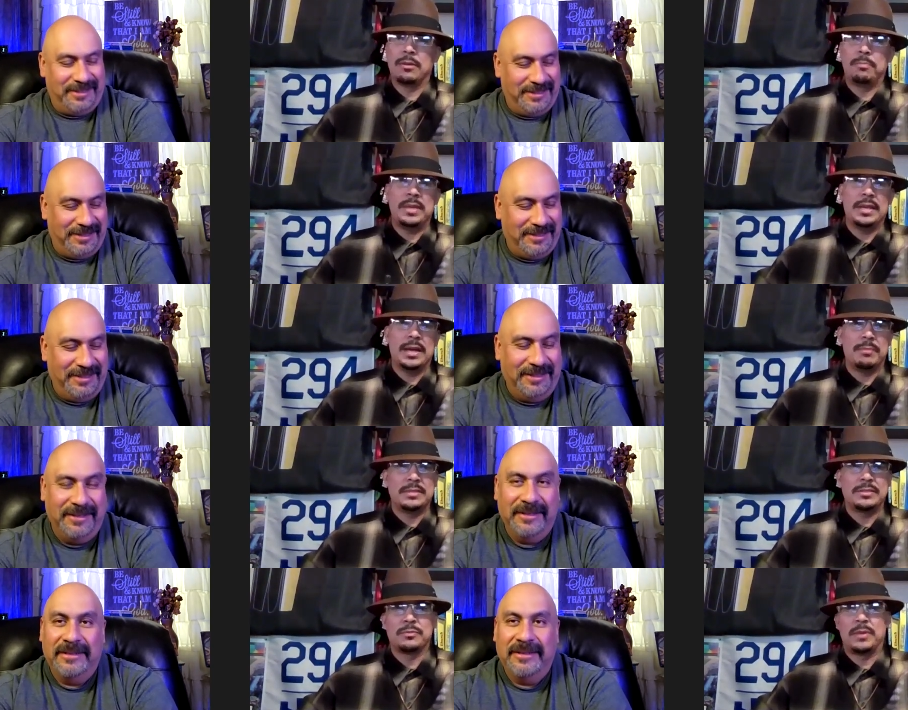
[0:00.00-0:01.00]
Speaker 1: in our
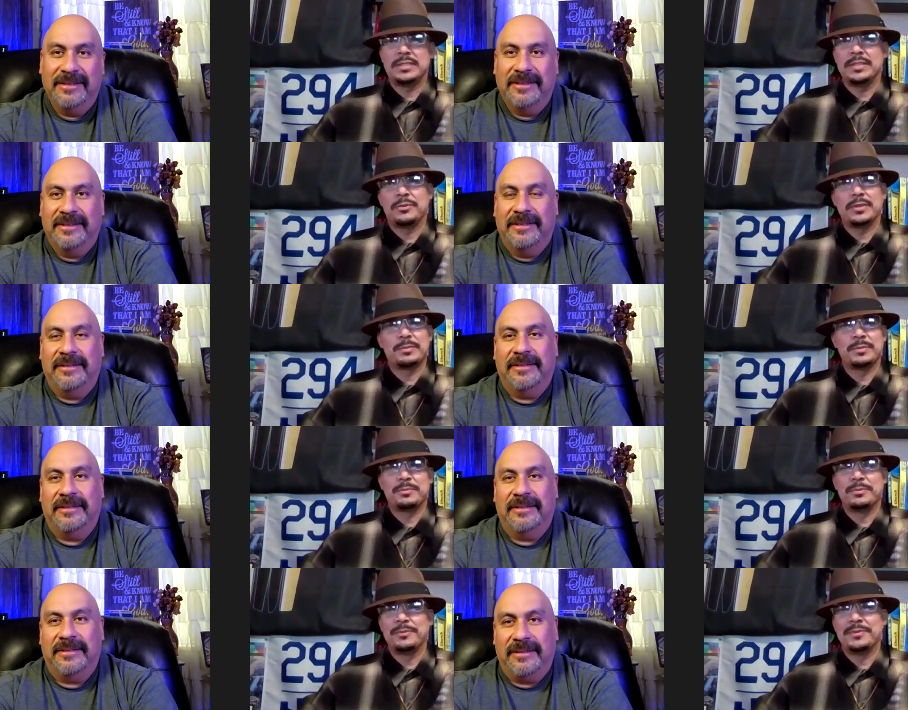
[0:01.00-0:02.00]
pajamas, just watching
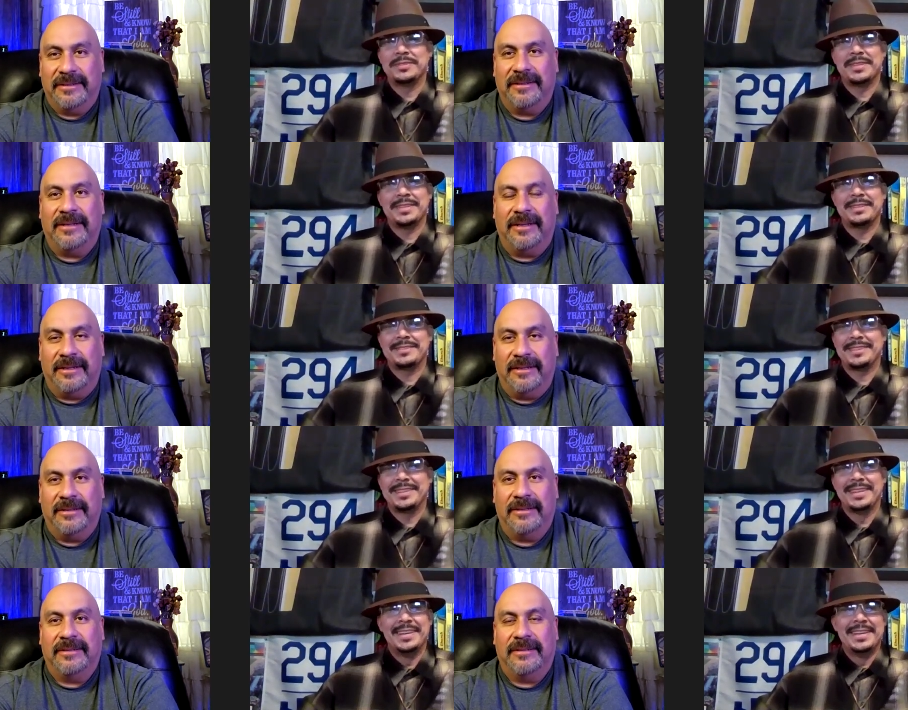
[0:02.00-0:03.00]
Christmas movies. Yeah. That's
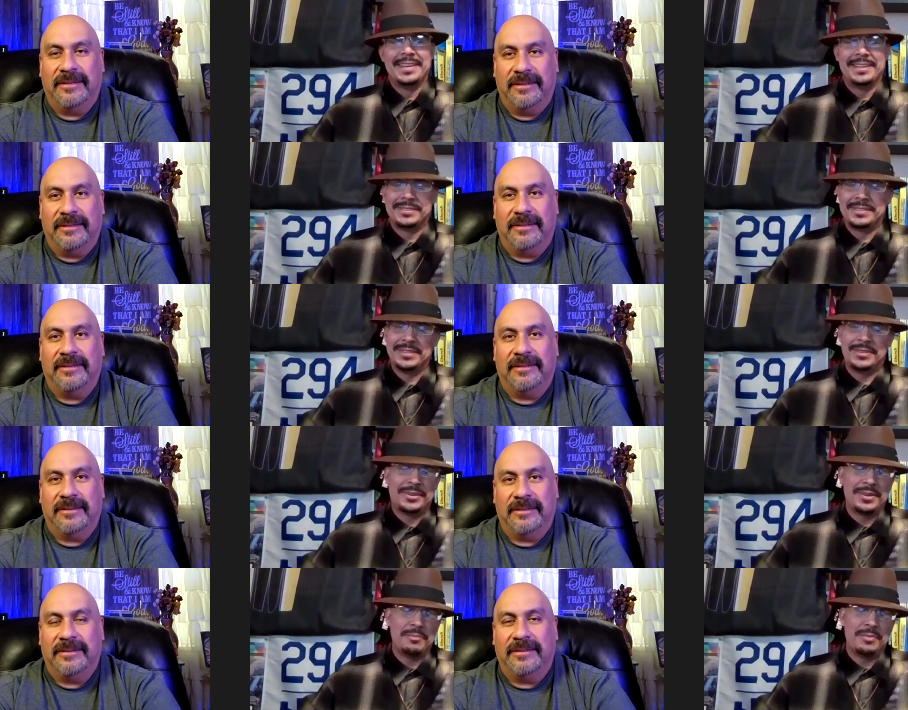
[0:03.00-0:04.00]
it. there,
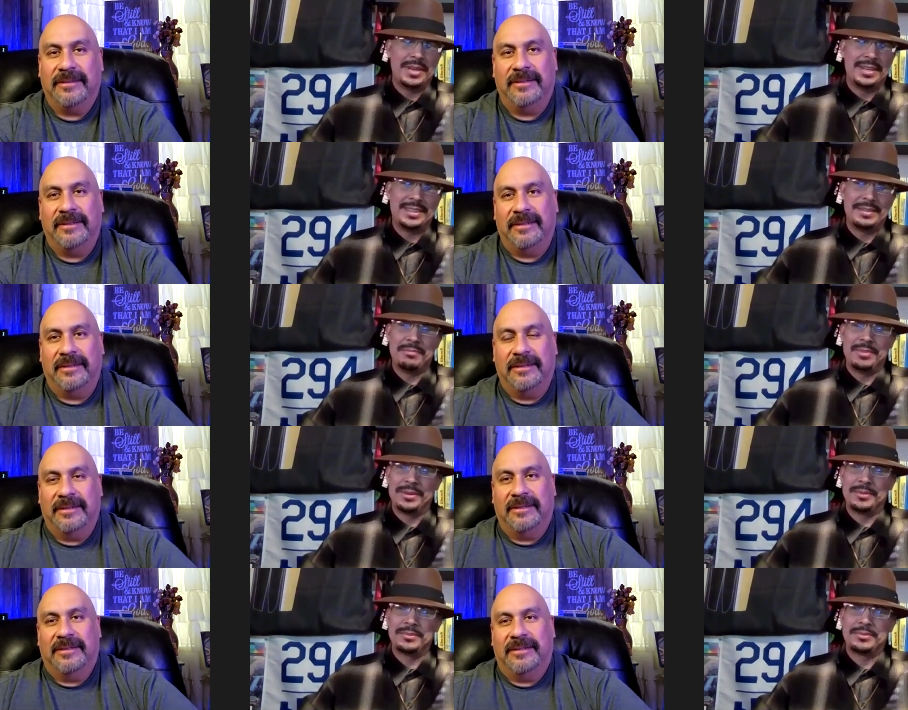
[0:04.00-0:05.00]
there couldn't be anything
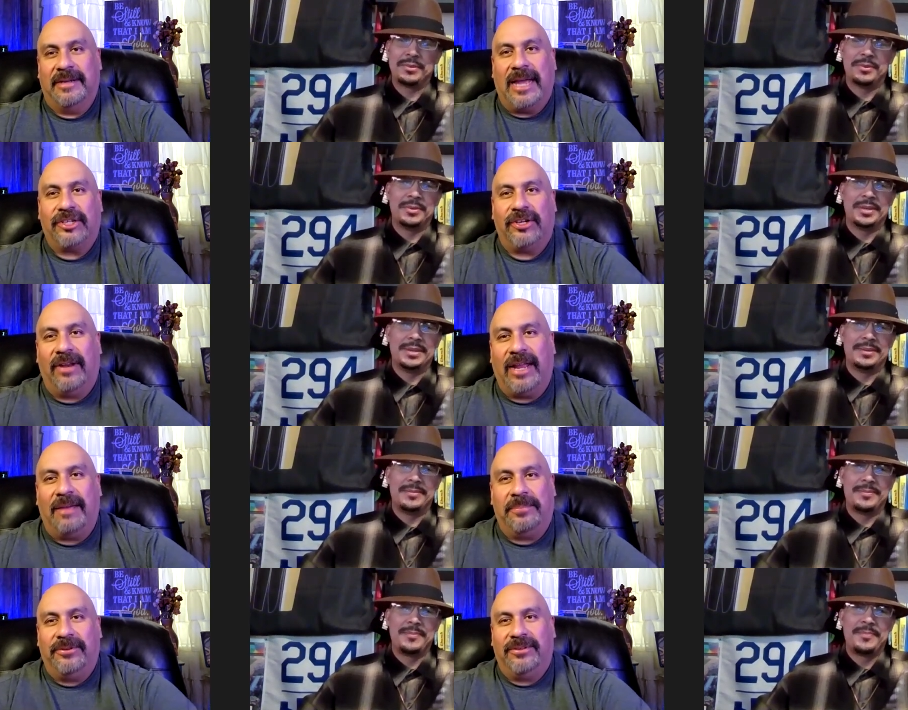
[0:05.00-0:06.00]
better. National so, um,
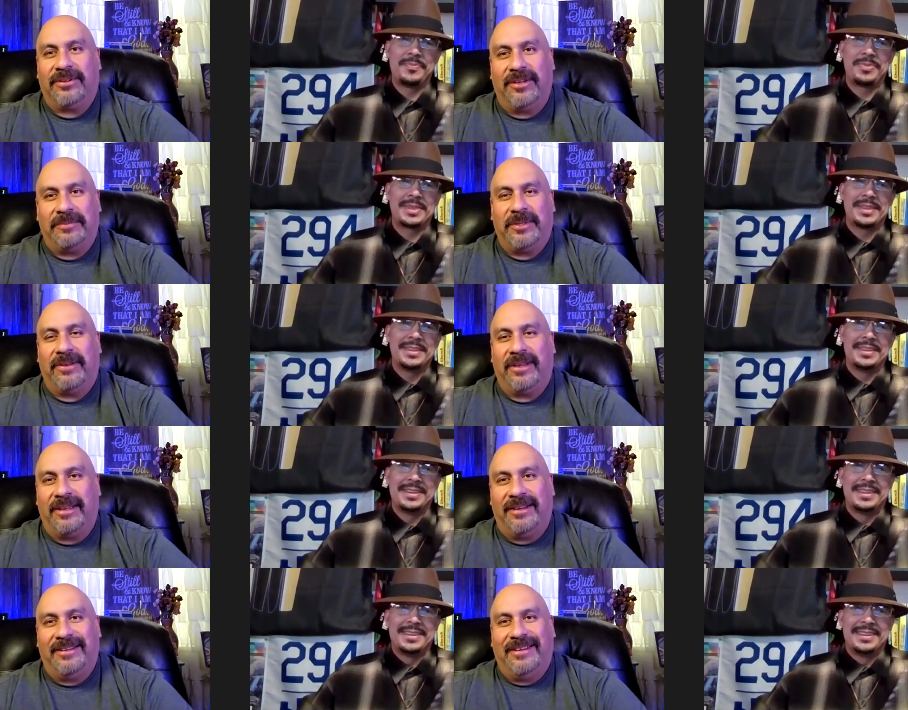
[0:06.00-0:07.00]
Speaker 2: Lampoon's um, Christmas
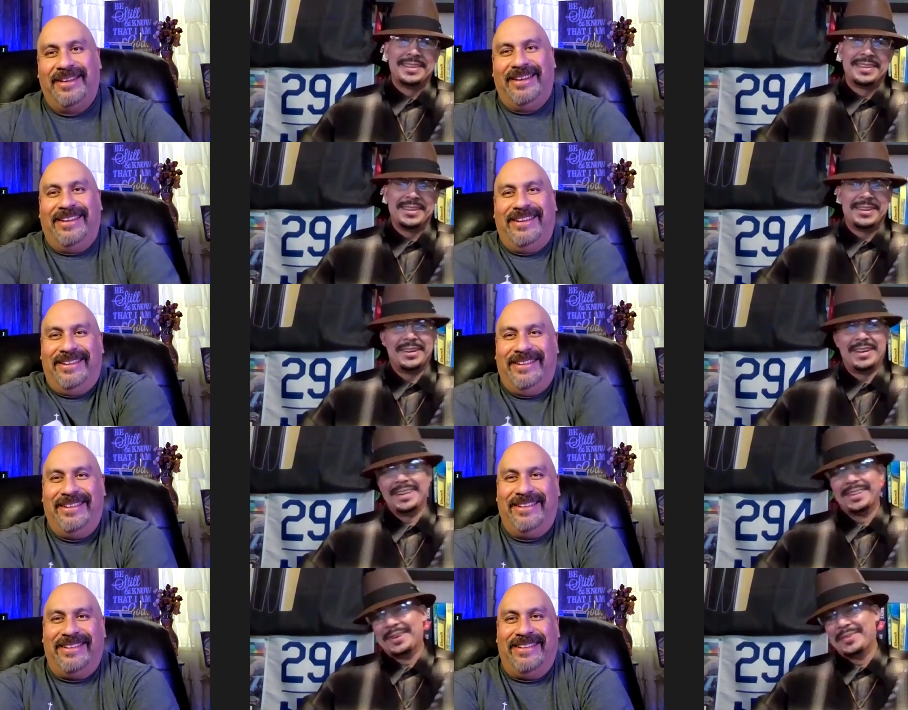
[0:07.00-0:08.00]
Vacation.
Speaker 1: Oh,
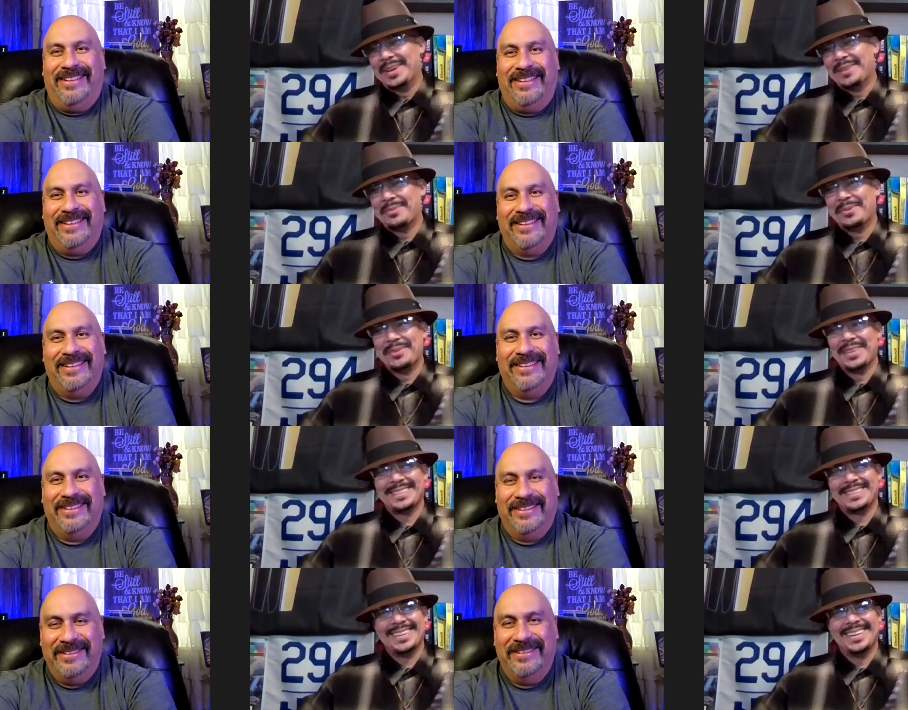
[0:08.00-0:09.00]
I love that movie.
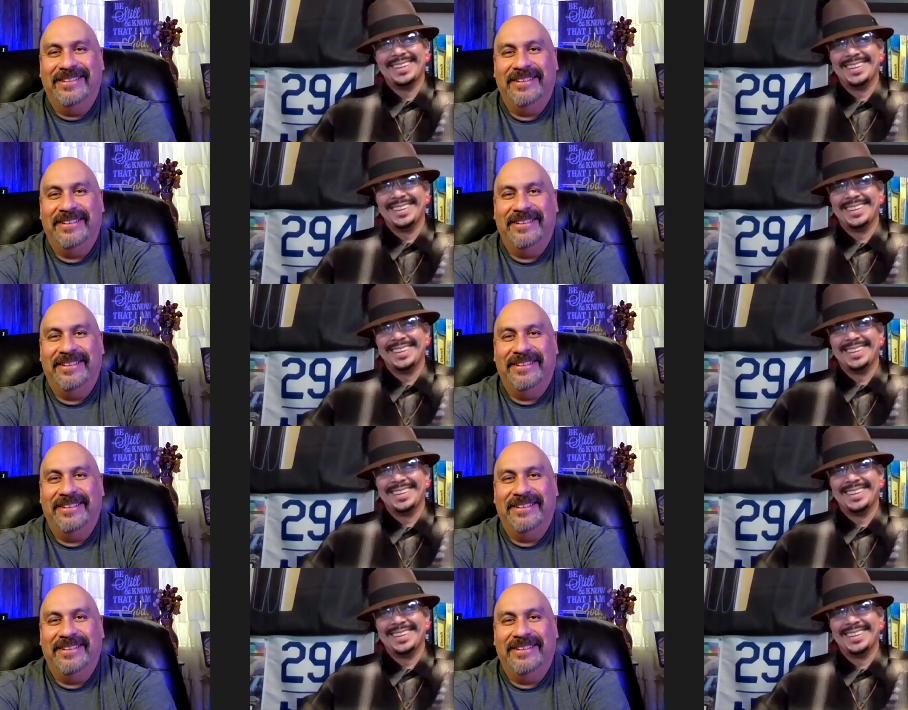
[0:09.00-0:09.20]
That's a,